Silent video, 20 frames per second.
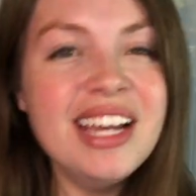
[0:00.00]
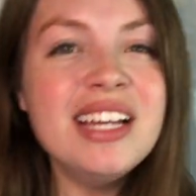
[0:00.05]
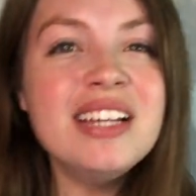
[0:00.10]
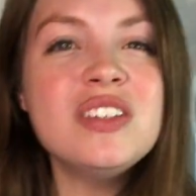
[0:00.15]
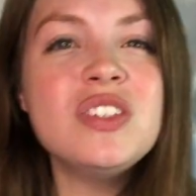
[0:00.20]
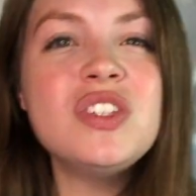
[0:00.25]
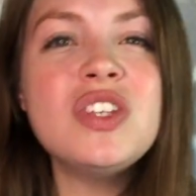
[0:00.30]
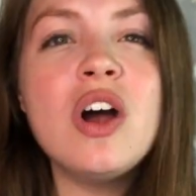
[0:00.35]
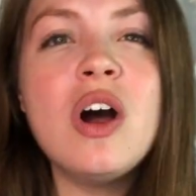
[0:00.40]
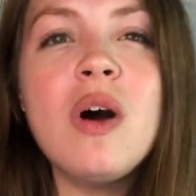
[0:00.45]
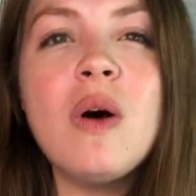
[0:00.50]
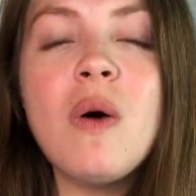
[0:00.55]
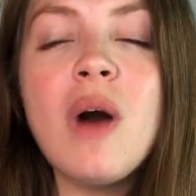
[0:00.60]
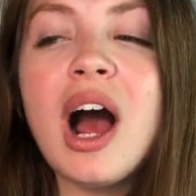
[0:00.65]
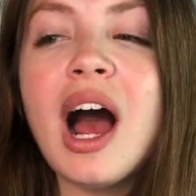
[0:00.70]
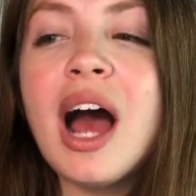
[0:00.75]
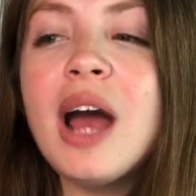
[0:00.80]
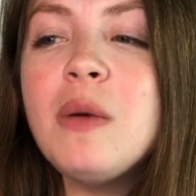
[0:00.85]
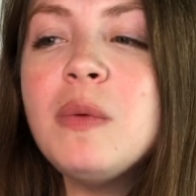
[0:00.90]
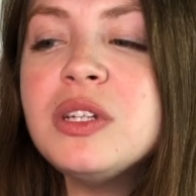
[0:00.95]
So
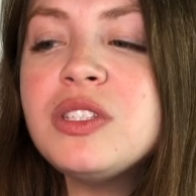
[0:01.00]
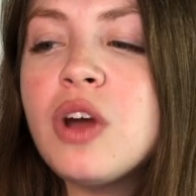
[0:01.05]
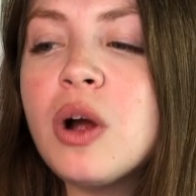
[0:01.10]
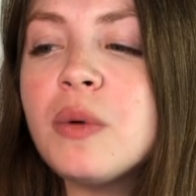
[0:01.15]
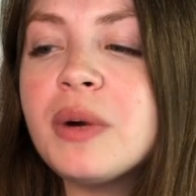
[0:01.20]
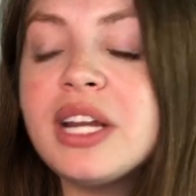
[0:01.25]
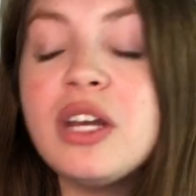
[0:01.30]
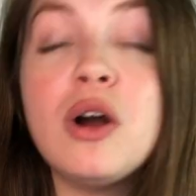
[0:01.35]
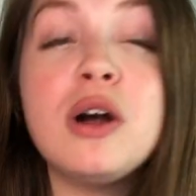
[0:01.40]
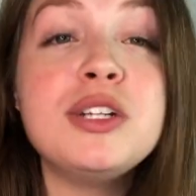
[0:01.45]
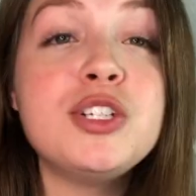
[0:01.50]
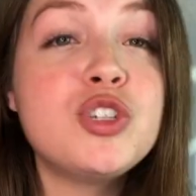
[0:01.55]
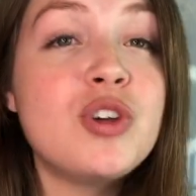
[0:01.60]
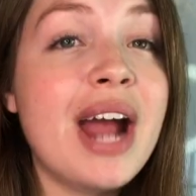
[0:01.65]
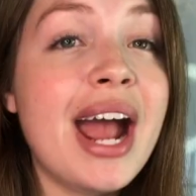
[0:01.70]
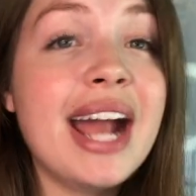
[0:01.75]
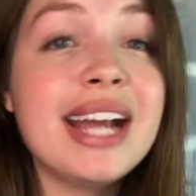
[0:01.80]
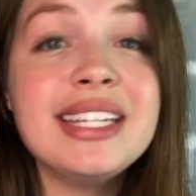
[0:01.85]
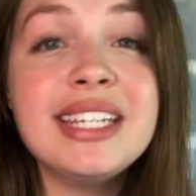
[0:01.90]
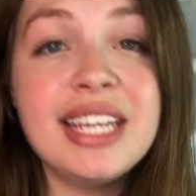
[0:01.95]
I was already on
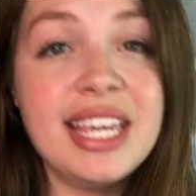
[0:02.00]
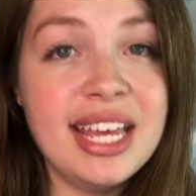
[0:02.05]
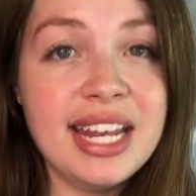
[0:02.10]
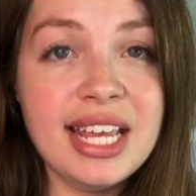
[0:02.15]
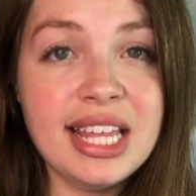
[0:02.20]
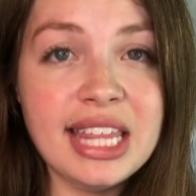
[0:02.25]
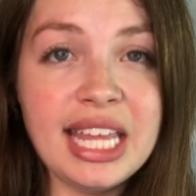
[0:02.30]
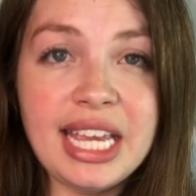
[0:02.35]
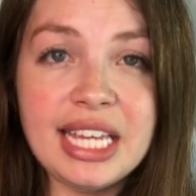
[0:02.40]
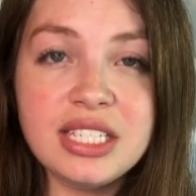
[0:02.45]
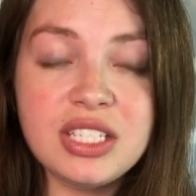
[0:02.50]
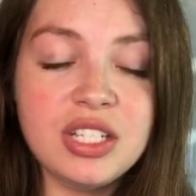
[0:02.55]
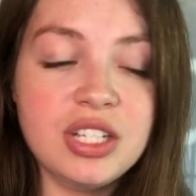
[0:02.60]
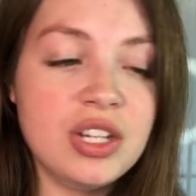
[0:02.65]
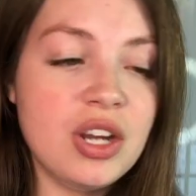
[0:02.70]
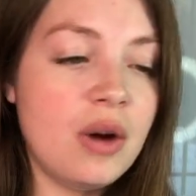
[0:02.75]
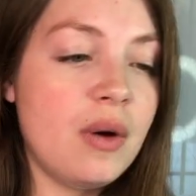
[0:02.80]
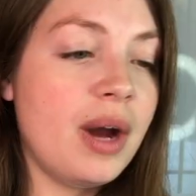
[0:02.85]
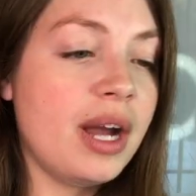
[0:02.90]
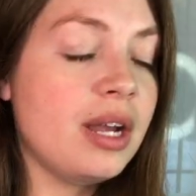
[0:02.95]
track to getting these. You
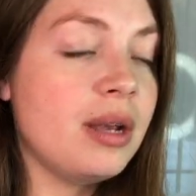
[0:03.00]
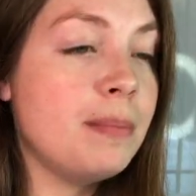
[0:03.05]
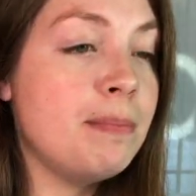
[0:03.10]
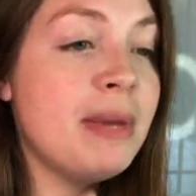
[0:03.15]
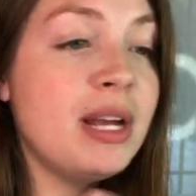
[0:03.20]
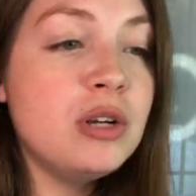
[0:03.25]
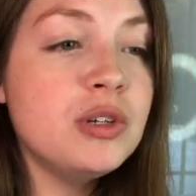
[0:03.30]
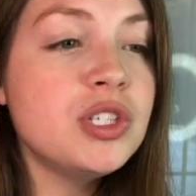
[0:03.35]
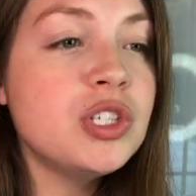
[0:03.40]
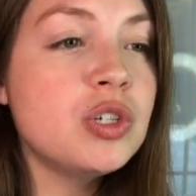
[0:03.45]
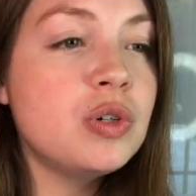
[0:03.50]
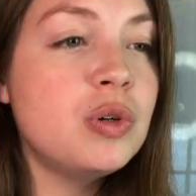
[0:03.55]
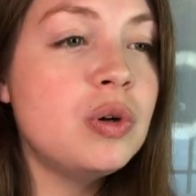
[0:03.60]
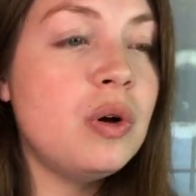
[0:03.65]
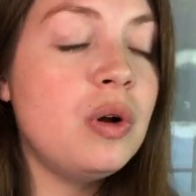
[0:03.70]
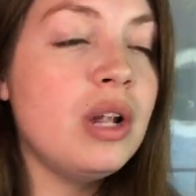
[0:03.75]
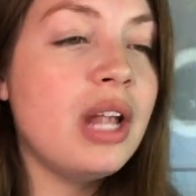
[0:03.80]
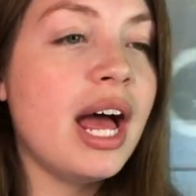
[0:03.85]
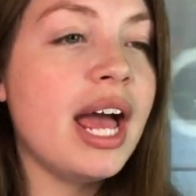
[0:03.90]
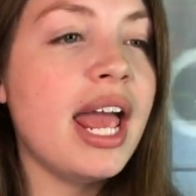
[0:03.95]
know, I middle
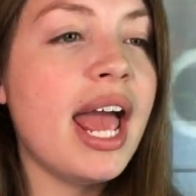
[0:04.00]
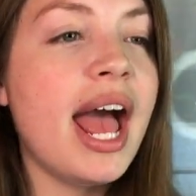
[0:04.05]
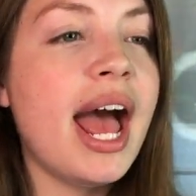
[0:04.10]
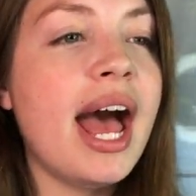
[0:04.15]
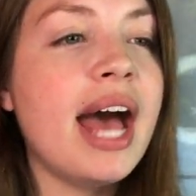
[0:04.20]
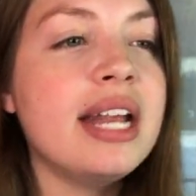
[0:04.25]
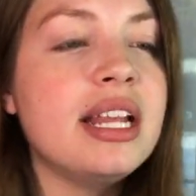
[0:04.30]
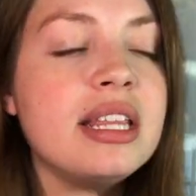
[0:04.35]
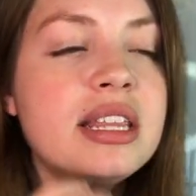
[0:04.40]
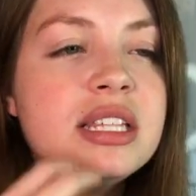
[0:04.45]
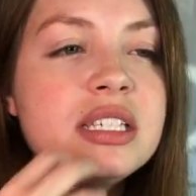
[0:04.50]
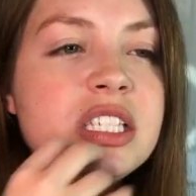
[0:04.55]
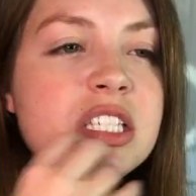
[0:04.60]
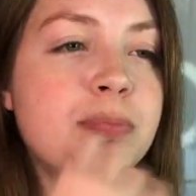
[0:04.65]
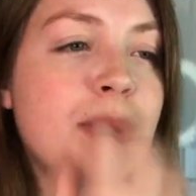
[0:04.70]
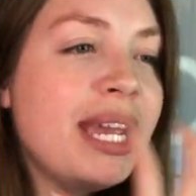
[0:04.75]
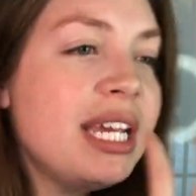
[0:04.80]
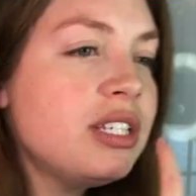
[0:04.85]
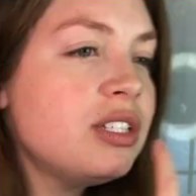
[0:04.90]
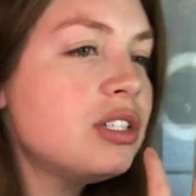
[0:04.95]
school, I had the
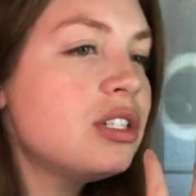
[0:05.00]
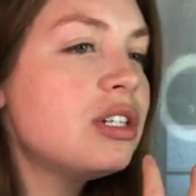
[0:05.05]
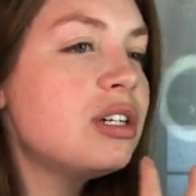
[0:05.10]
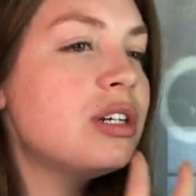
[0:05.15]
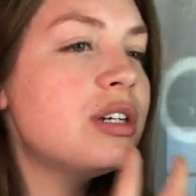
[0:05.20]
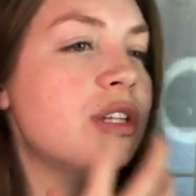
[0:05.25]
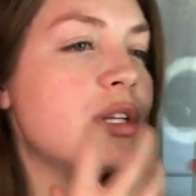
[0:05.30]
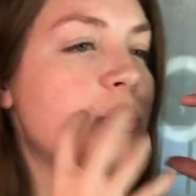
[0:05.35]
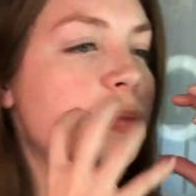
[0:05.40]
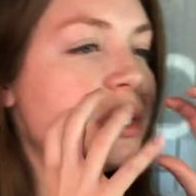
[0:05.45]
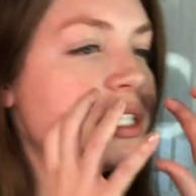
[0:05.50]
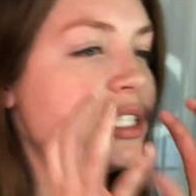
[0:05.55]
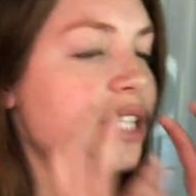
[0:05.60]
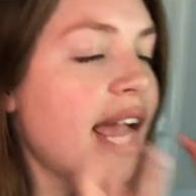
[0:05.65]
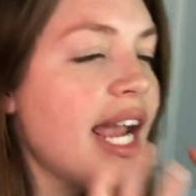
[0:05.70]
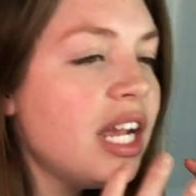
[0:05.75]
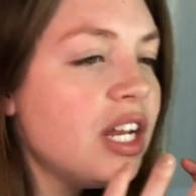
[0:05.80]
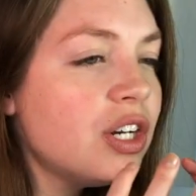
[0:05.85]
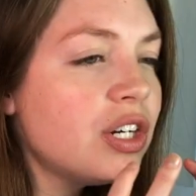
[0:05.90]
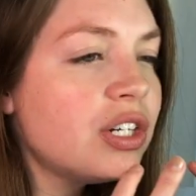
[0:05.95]
spacer, the
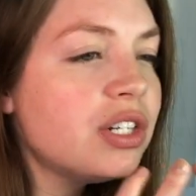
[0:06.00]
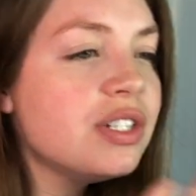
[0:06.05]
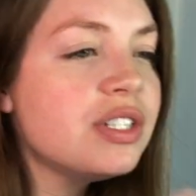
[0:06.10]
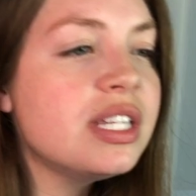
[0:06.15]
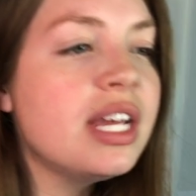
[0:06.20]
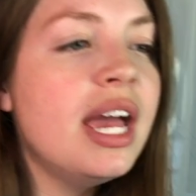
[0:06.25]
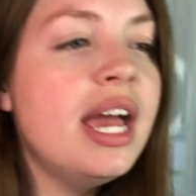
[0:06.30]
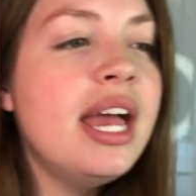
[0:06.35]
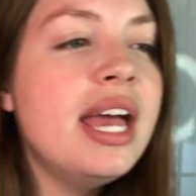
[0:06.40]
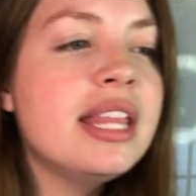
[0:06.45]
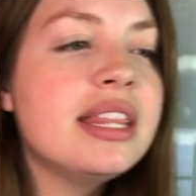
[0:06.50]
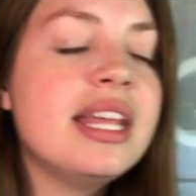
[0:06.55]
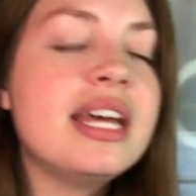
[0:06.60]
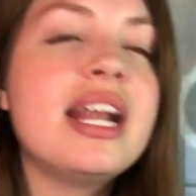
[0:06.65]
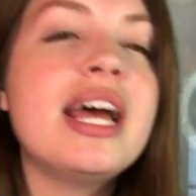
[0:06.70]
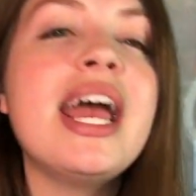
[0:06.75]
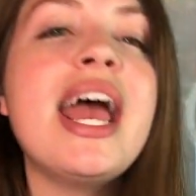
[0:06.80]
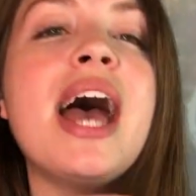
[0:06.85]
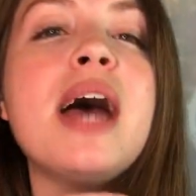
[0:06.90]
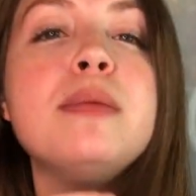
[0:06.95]
retainers, then
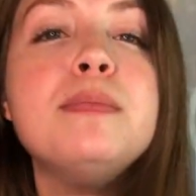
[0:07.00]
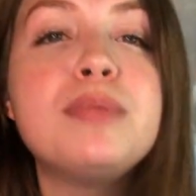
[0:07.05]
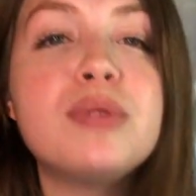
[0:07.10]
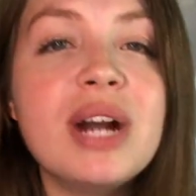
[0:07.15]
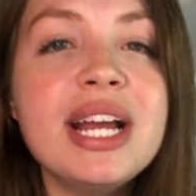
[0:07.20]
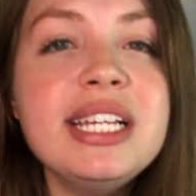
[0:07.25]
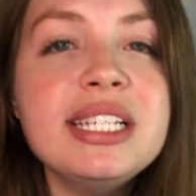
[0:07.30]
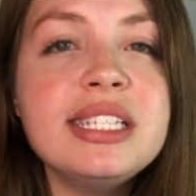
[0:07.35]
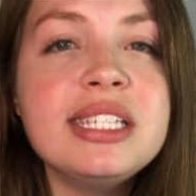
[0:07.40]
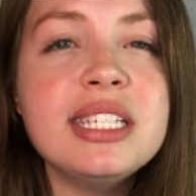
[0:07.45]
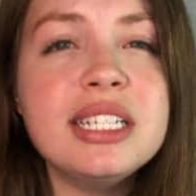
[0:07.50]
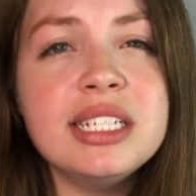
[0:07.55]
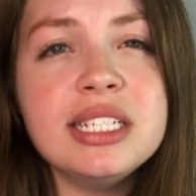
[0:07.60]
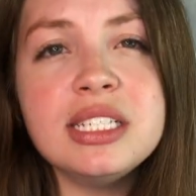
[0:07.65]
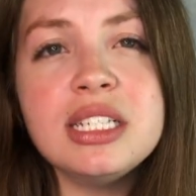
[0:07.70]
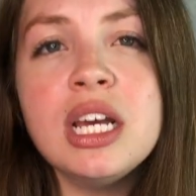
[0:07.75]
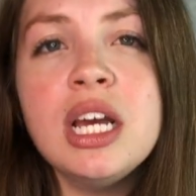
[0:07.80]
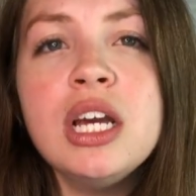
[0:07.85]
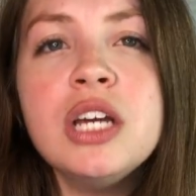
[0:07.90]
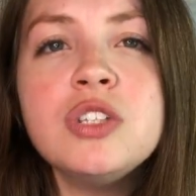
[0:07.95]
I had
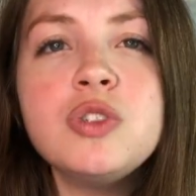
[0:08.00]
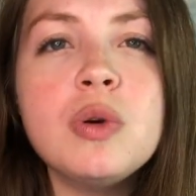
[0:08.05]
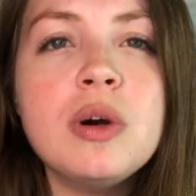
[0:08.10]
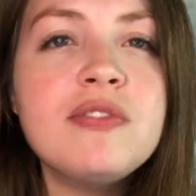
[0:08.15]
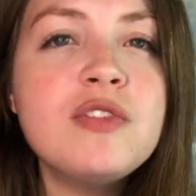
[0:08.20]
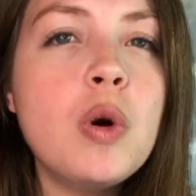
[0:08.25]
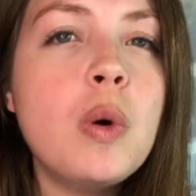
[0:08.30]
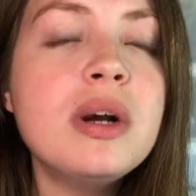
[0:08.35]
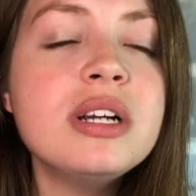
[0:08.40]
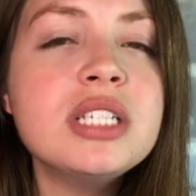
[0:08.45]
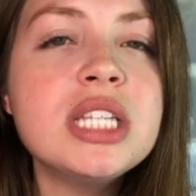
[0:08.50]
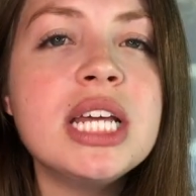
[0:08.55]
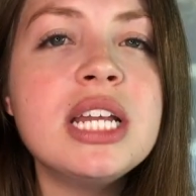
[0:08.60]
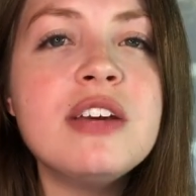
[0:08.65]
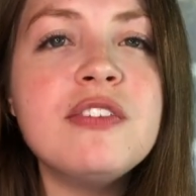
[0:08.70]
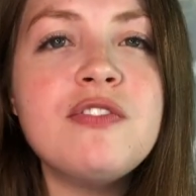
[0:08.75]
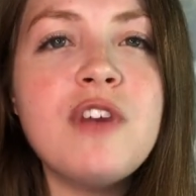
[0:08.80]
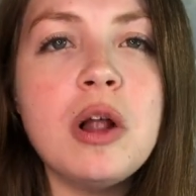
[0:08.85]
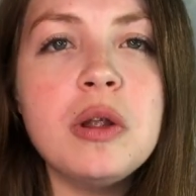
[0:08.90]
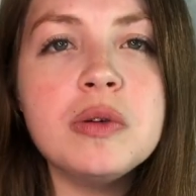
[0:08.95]
braces. So of course, then
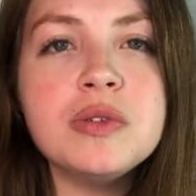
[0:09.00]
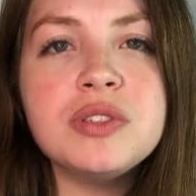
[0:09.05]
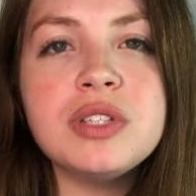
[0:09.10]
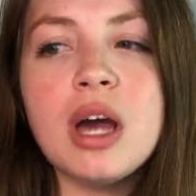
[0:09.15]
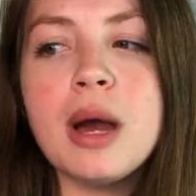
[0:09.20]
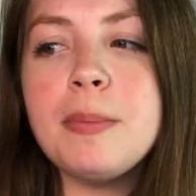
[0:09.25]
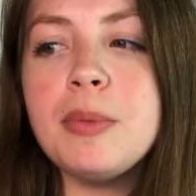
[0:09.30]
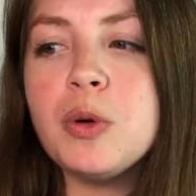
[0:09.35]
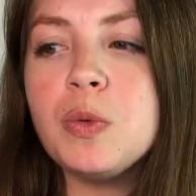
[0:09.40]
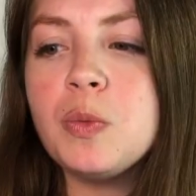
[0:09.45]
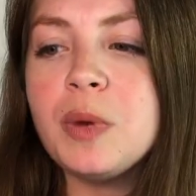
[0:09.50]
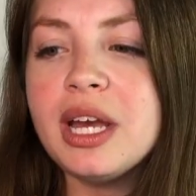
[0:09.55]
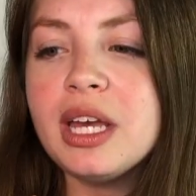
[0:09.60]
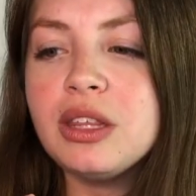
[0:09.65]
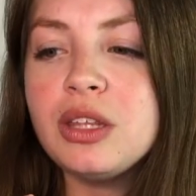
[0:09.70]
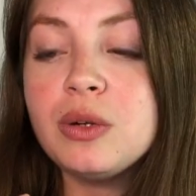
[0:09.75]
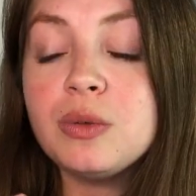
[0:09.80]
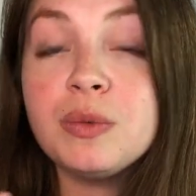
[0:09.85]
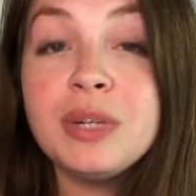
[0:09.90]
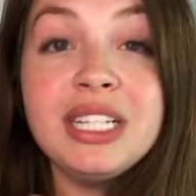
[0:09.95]
it follows up with
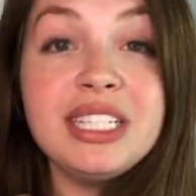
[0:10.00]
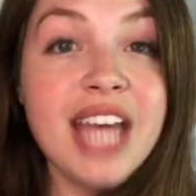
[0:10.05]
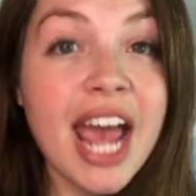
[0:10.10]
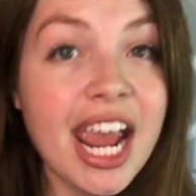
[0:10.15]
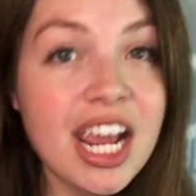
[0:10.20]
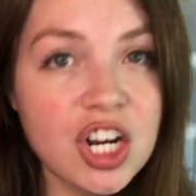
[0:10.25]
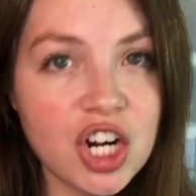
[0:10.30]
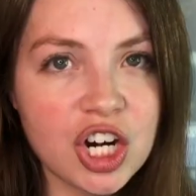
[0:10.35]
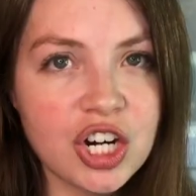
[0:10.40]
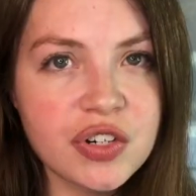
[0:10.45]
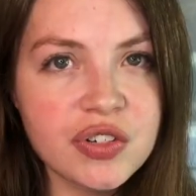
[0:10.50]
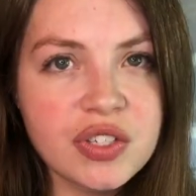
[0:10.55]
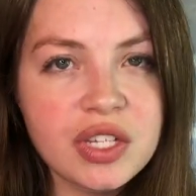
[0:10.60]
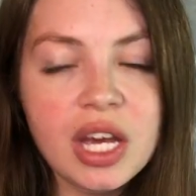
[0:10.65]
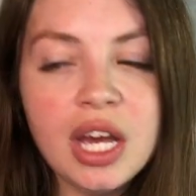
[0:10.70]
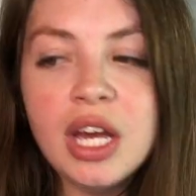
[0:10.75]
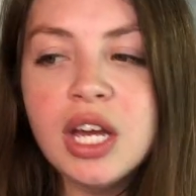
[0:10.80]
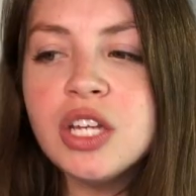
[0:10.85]
retainers.